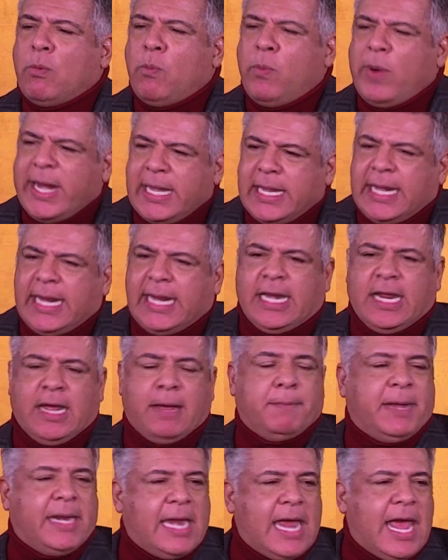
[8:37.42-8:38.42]
we need him
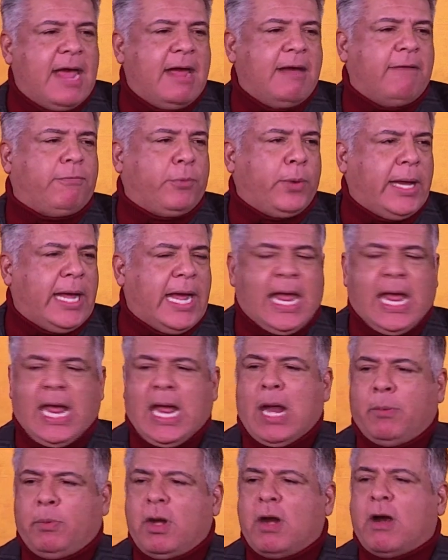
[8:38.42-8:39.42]
in every
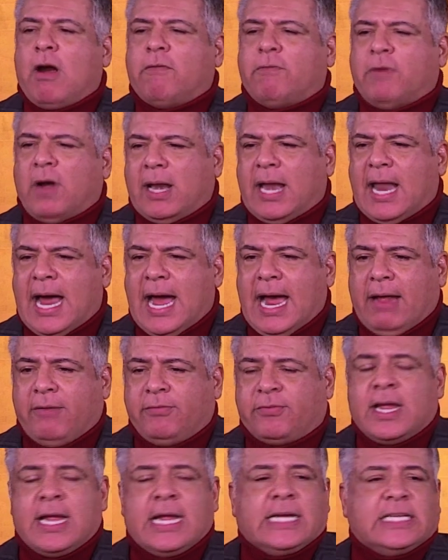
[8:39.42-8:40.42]
area of our lives.
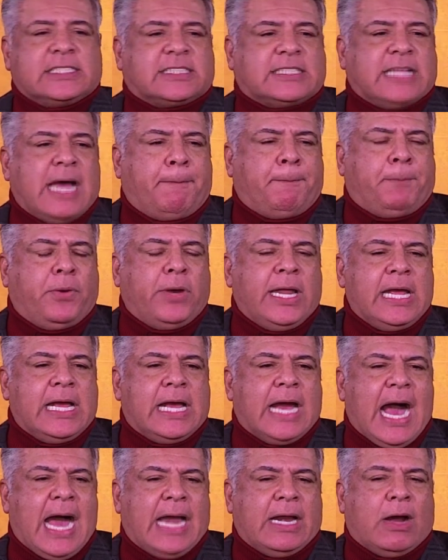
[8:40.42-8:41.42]
Stop putting
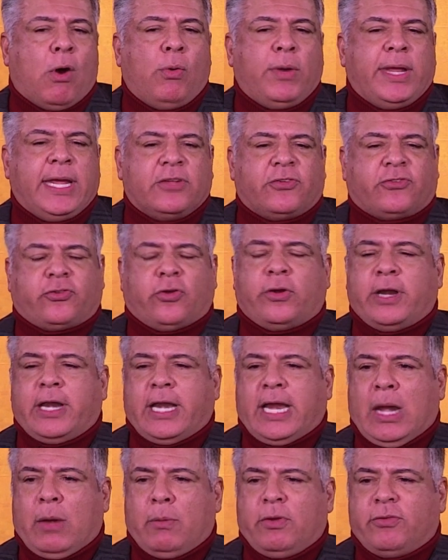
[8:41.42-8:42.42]
God only in certain
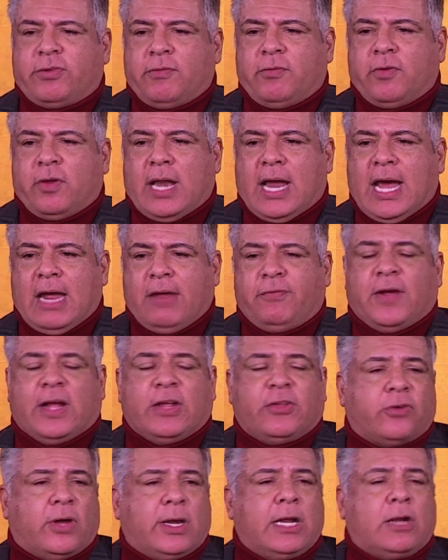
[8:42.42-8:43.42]
areas of your life and
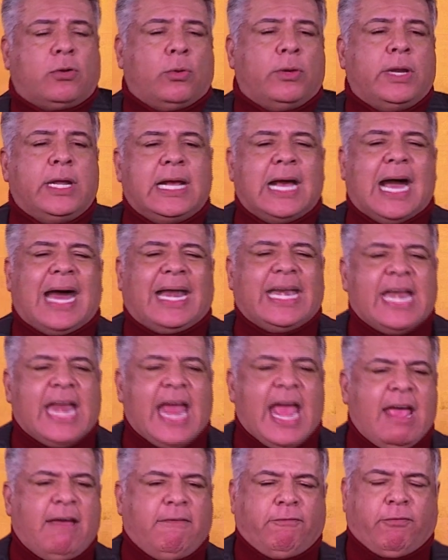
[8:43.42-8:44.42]
start including God in
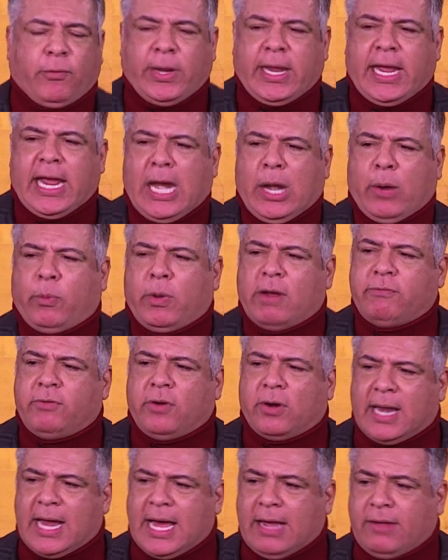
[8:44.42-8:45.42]
every area of your
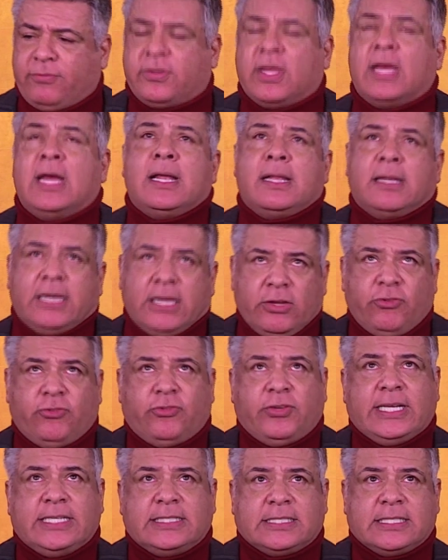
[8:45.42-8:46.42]
lives in
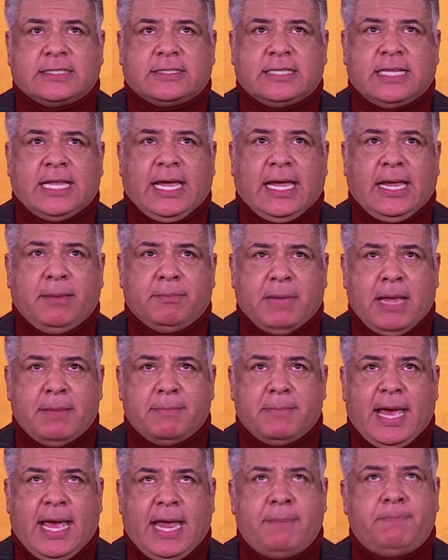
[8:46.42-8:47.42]
Jesus' name.
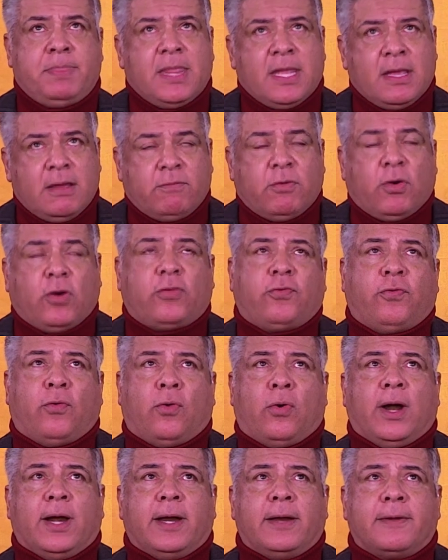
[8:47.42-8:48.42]
Amen? Verse
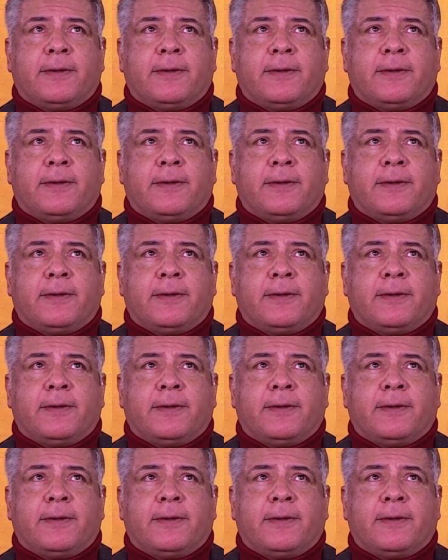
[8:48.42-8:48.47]
4.